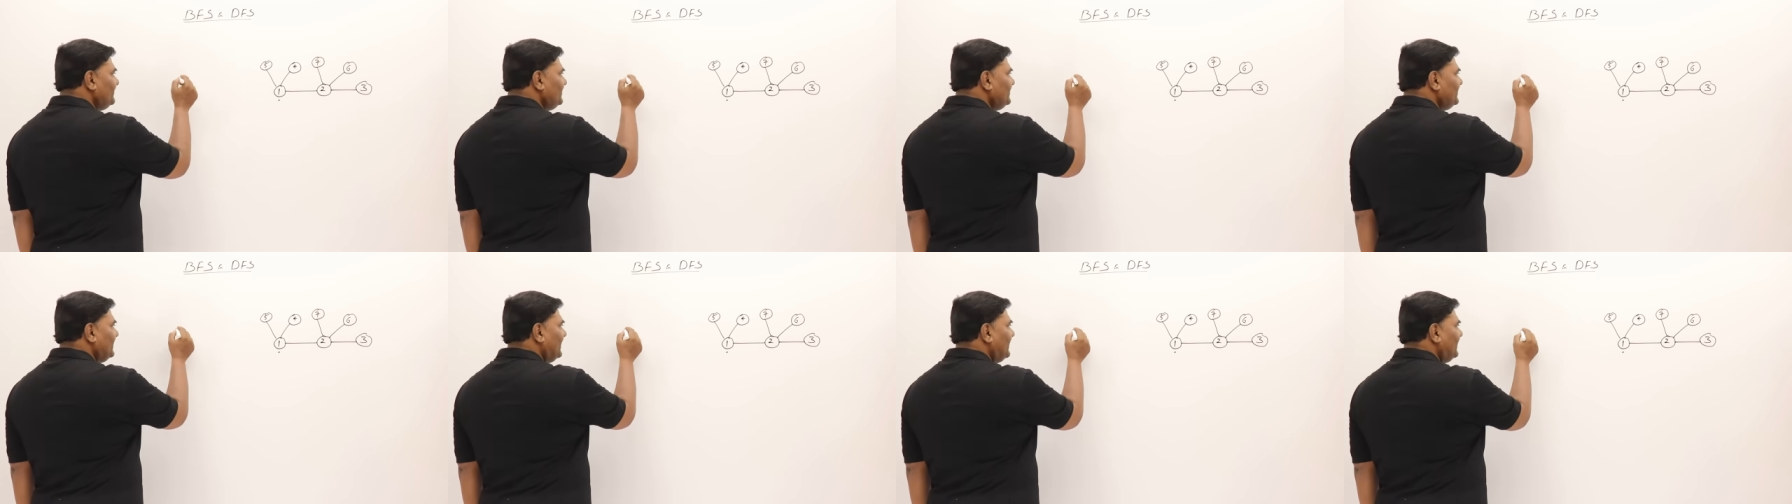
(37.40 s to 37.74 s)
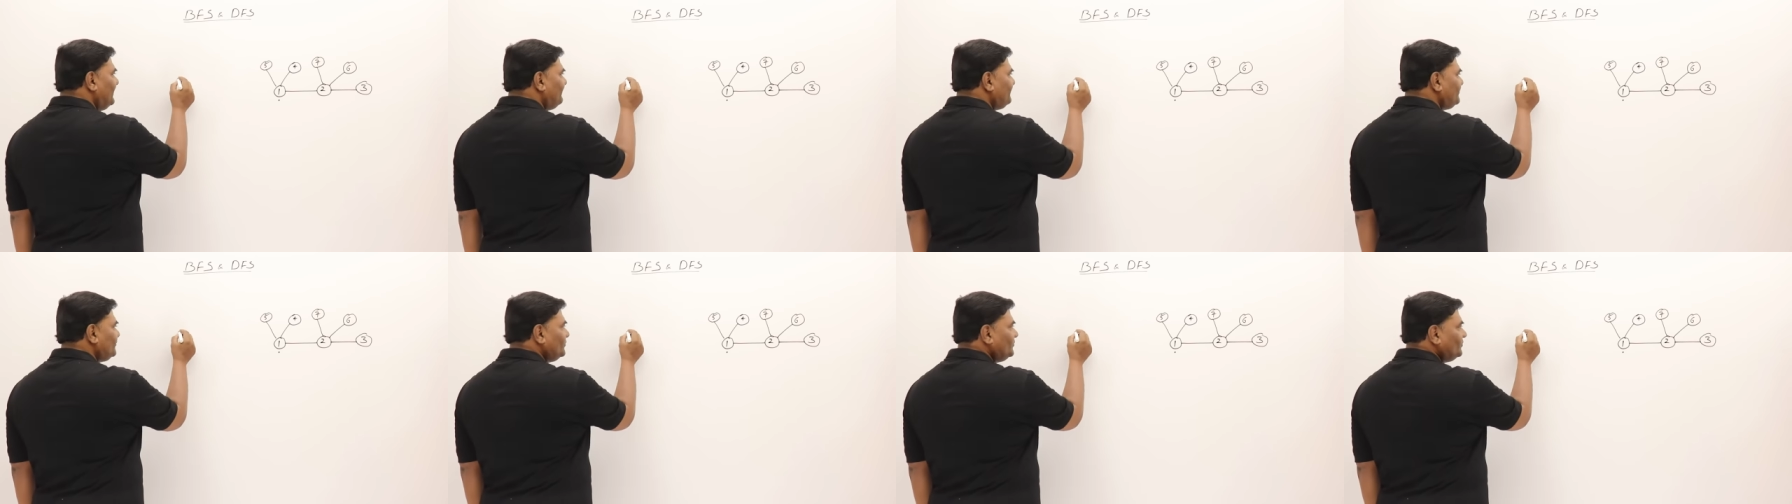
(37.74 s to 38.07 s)
we
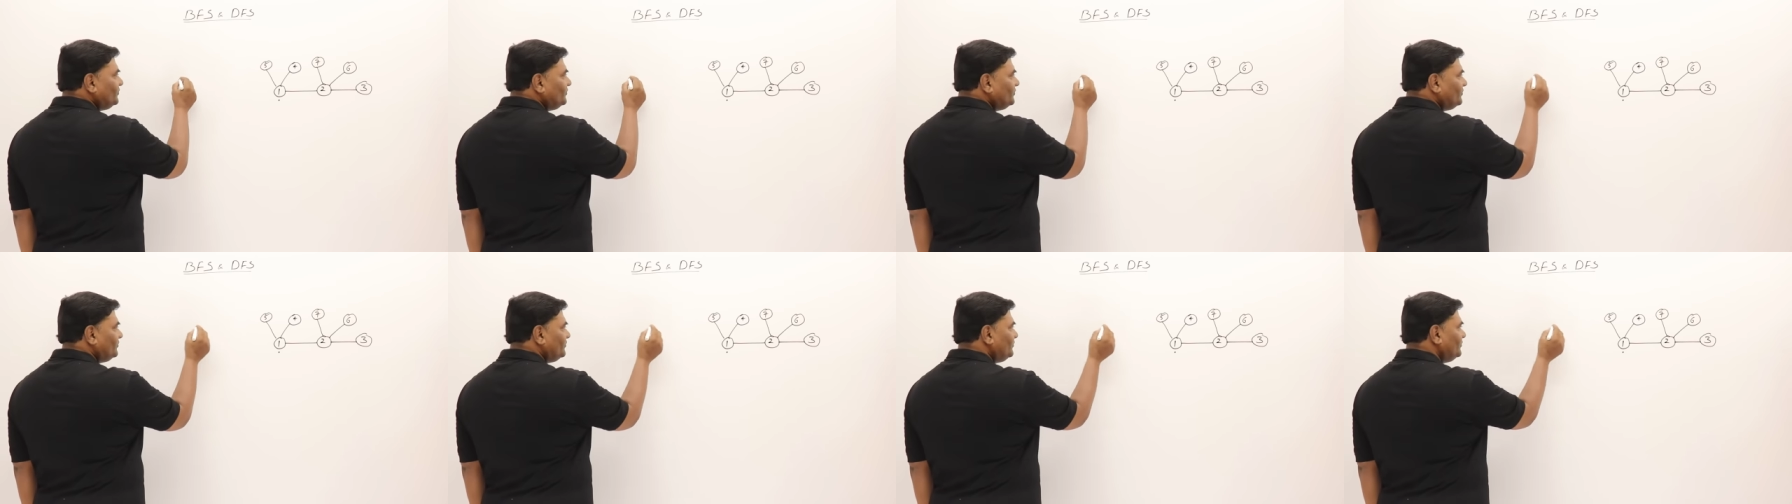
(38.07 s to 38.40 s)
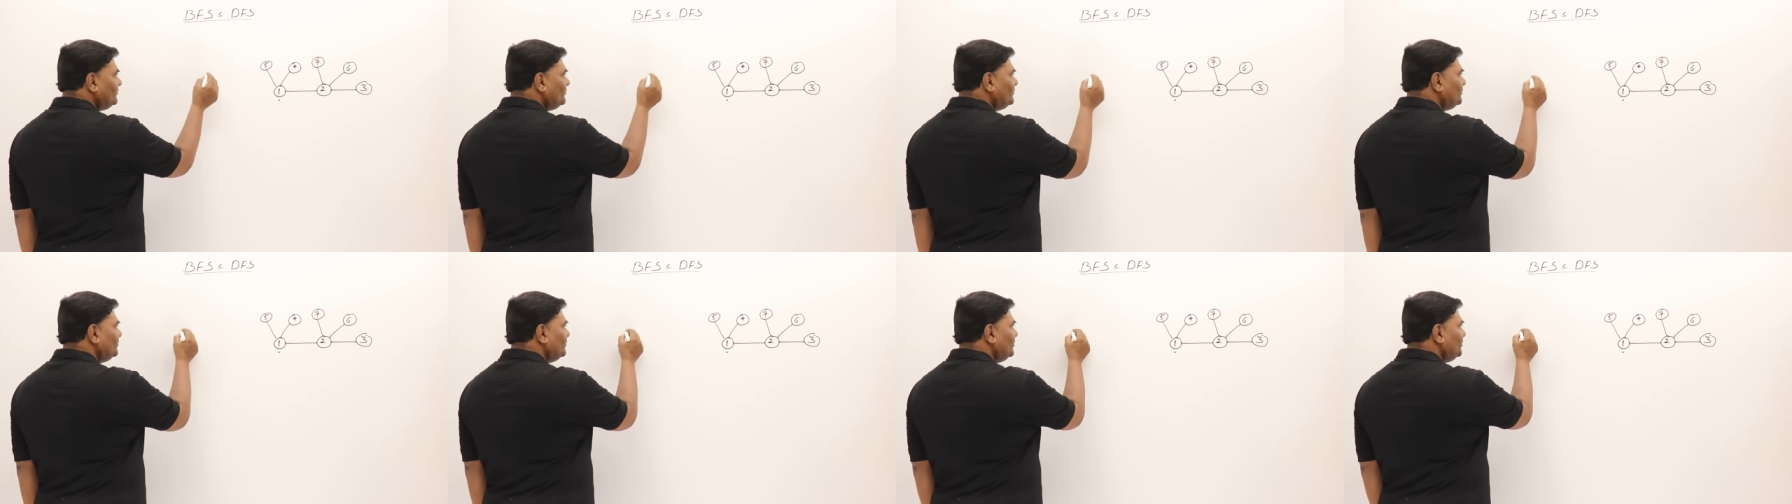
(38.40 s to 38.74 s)
have to
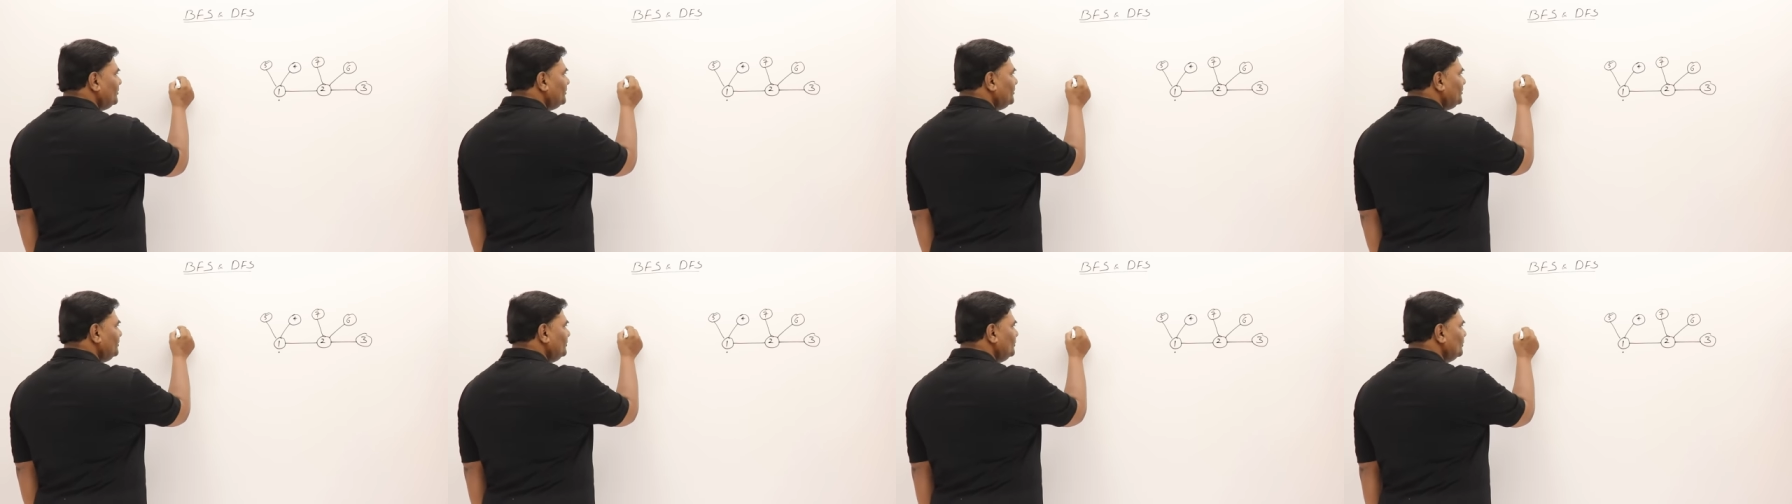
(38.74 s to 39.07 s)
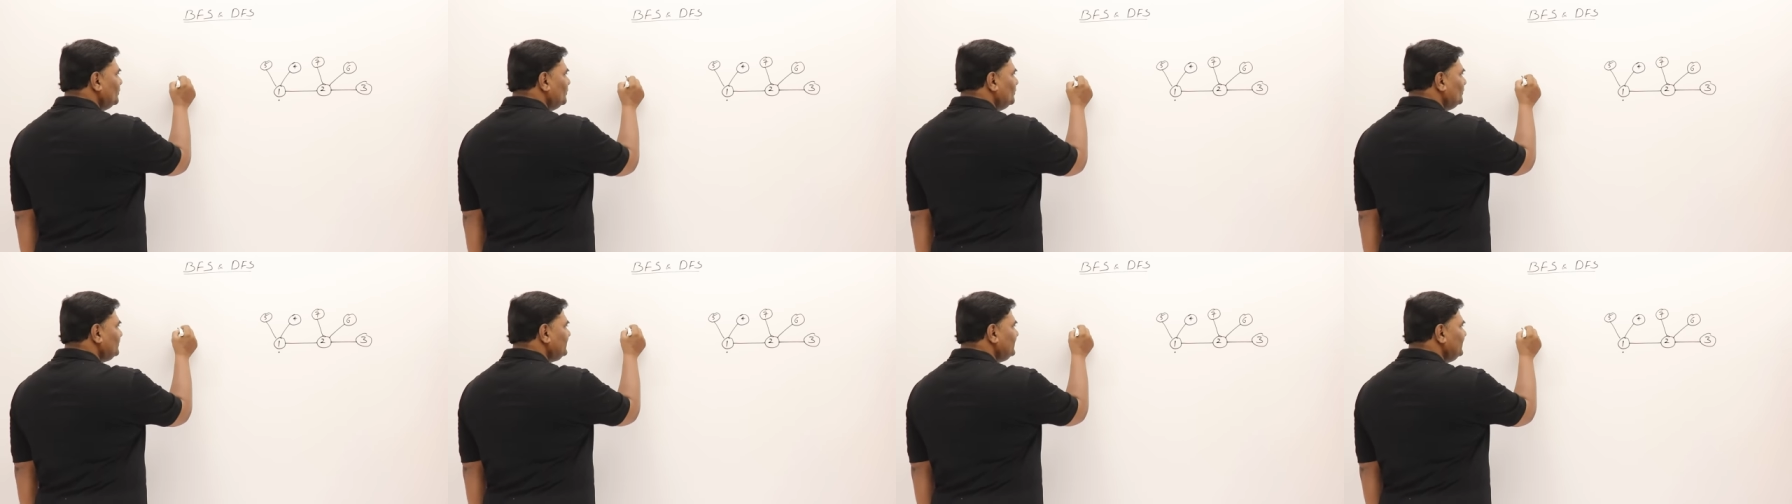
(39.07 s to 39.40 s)

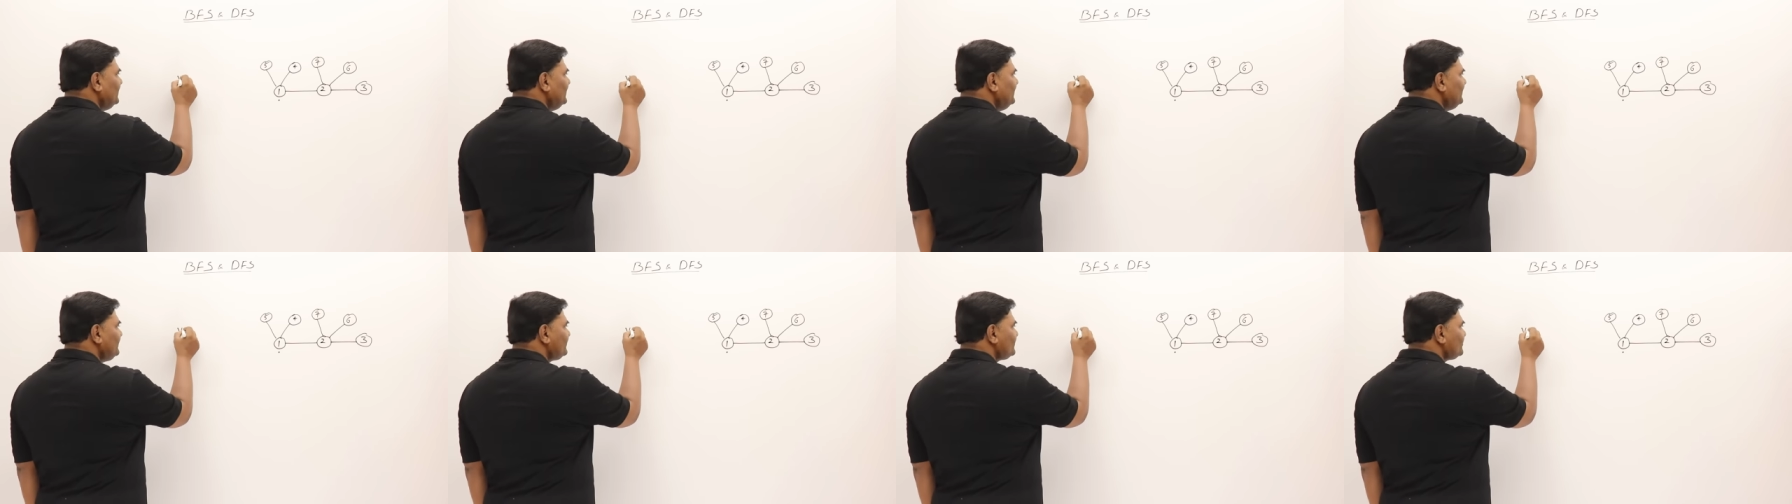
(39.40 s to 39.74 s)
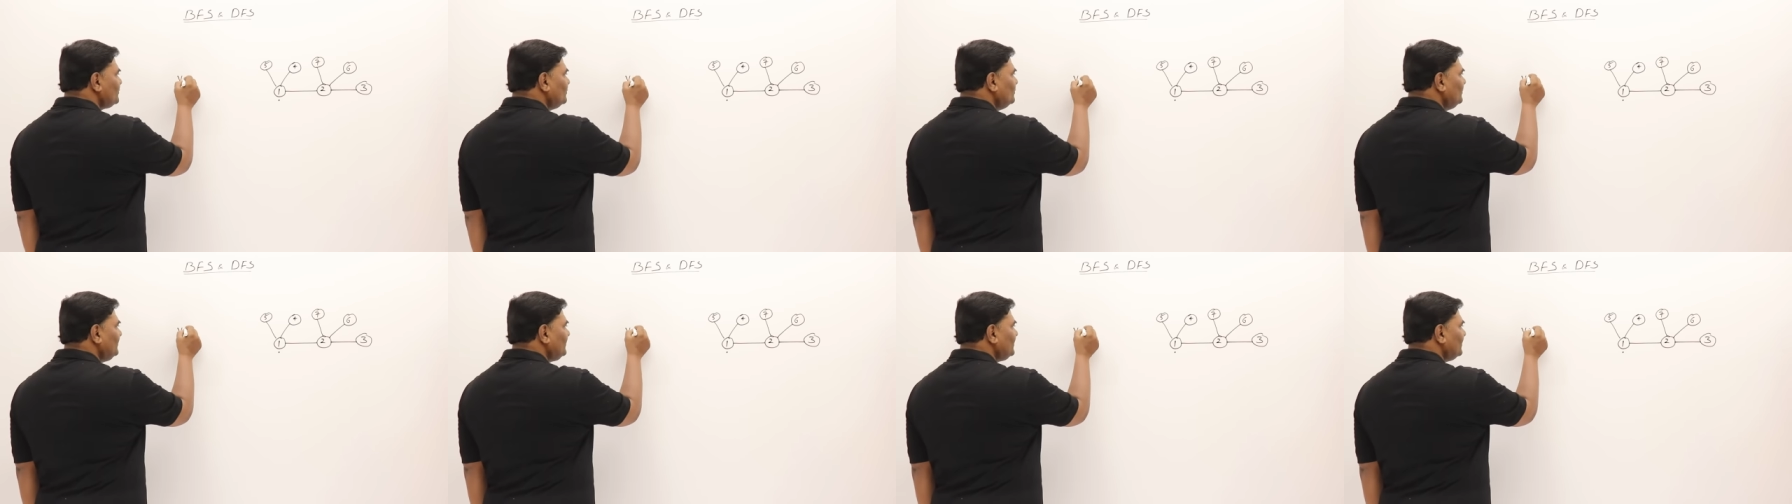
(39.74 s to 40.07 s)
know these
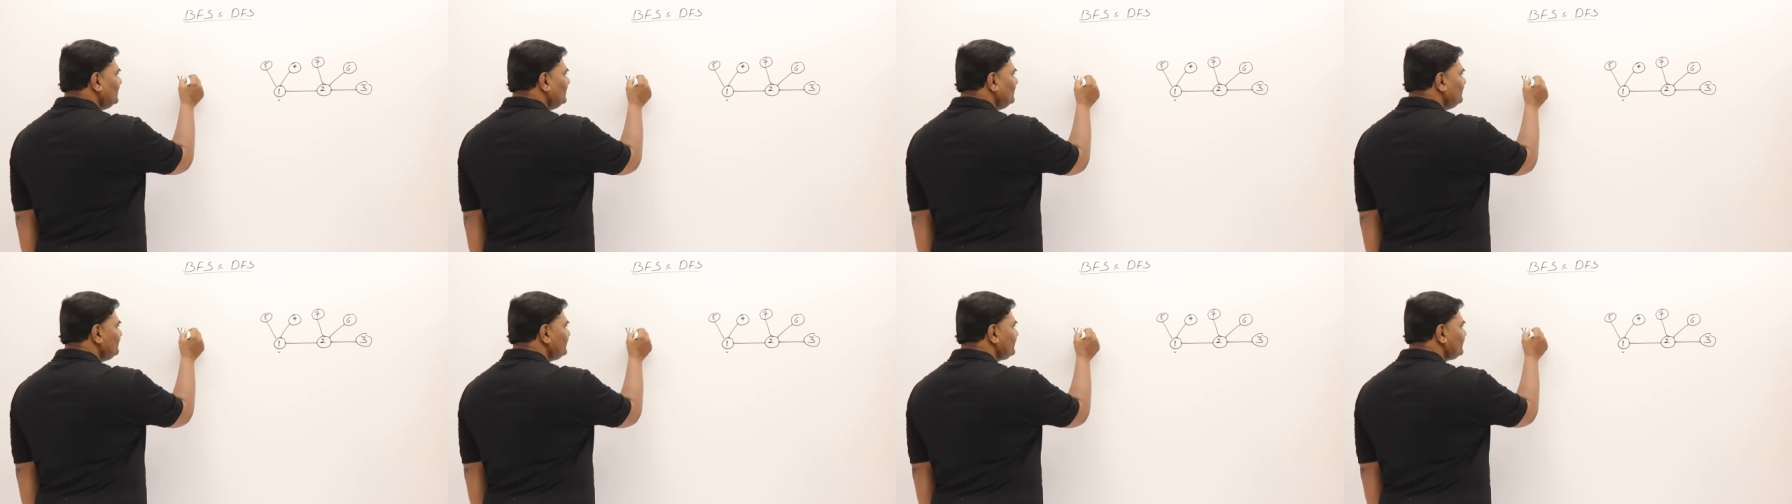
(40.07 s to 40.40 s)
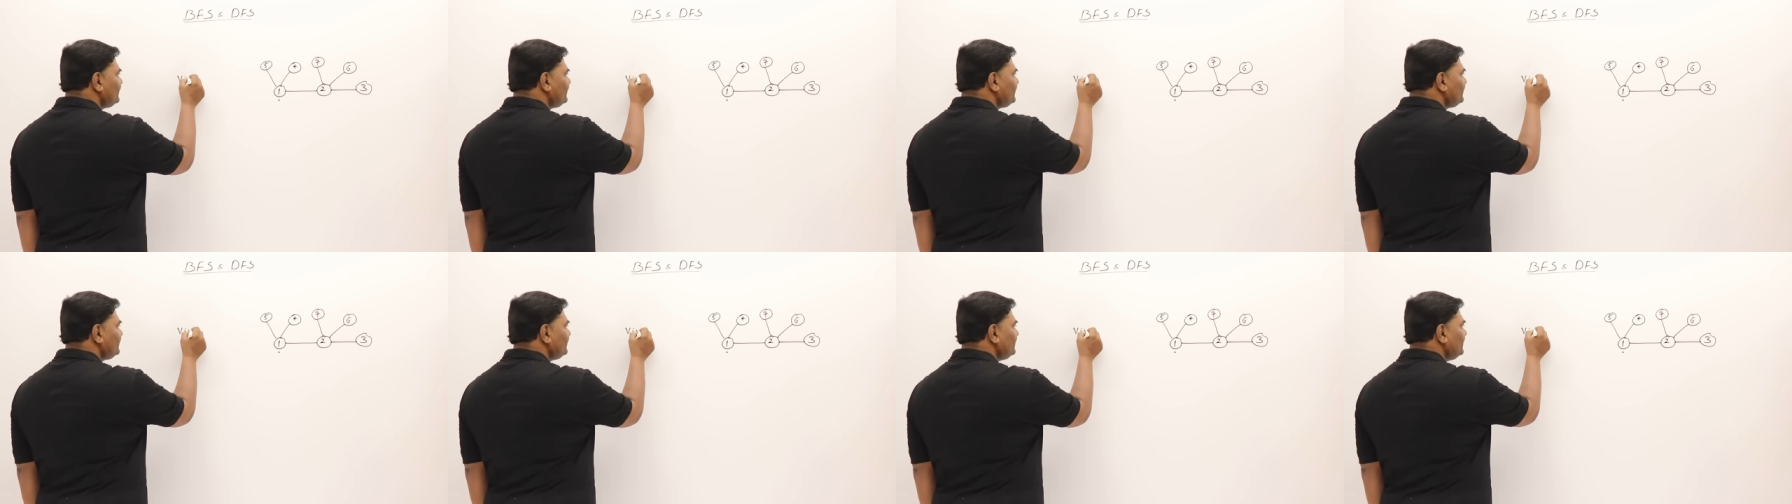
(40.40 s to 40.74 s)
two
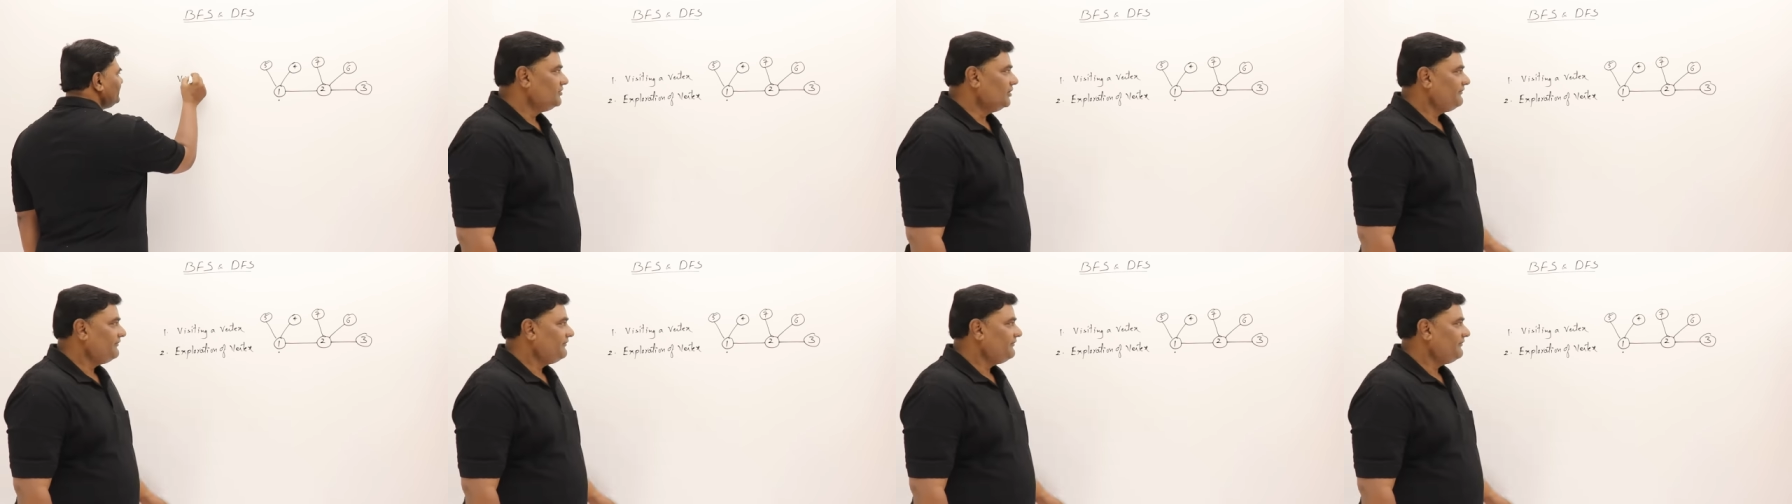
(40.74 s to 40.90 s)
terms.